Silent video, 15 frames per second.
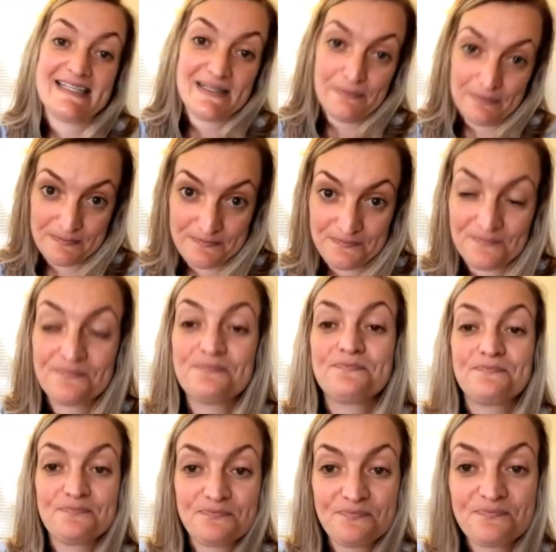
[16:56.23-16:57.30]
What do you
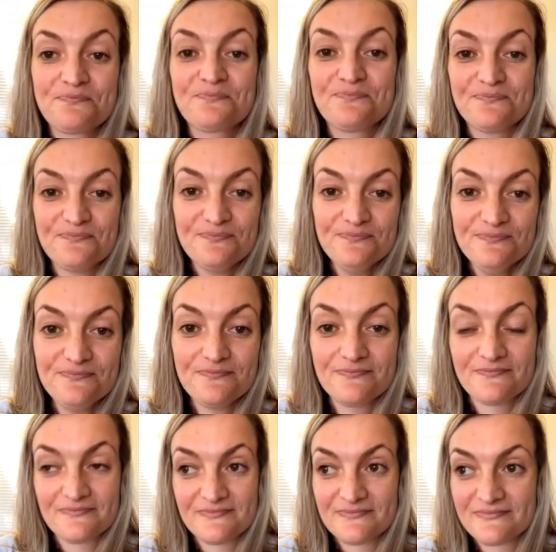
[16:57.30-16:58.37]
expect in
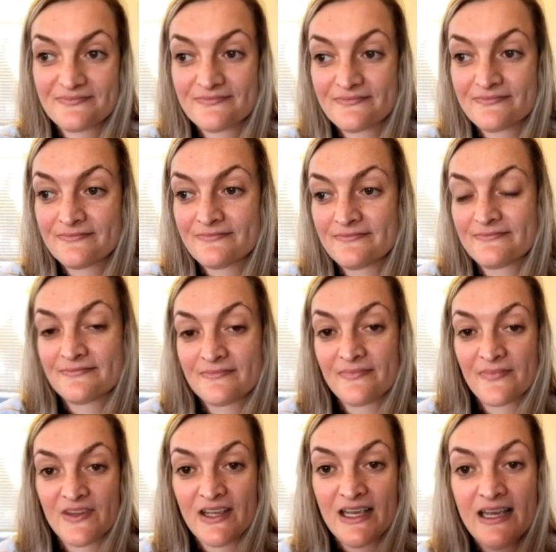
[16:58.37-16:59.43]
the future?
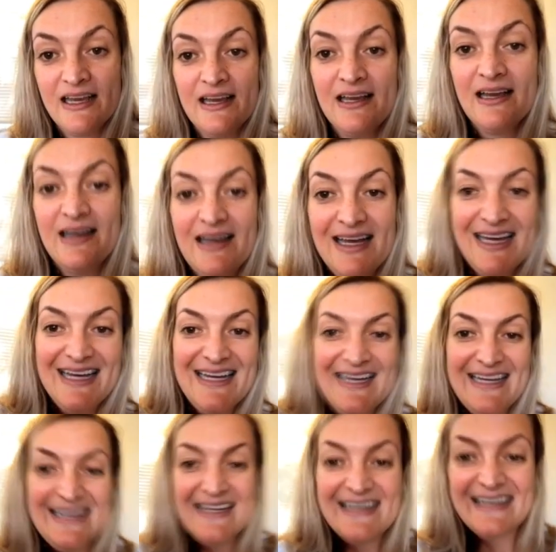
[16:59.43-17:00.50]
I know this is kind of
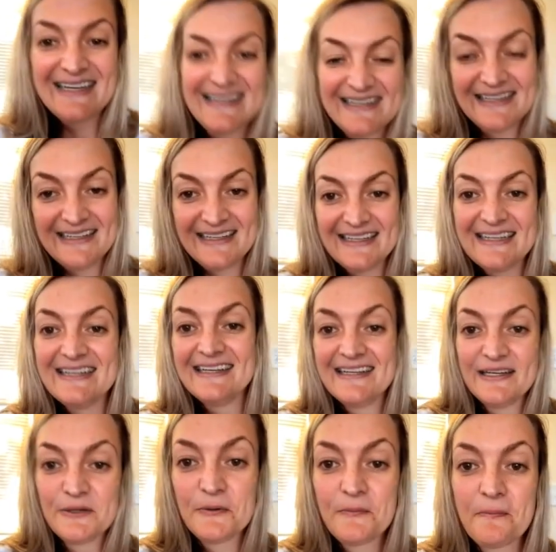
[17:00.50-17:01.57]
a, you know,
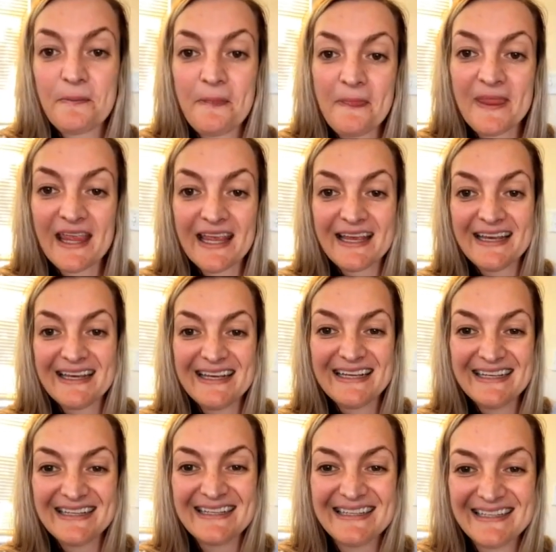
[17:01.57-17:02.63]
if you, I guess,
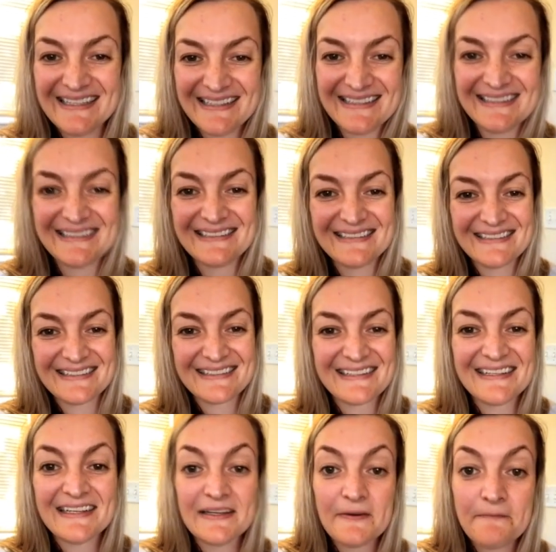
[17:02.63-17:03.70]
I think what they usually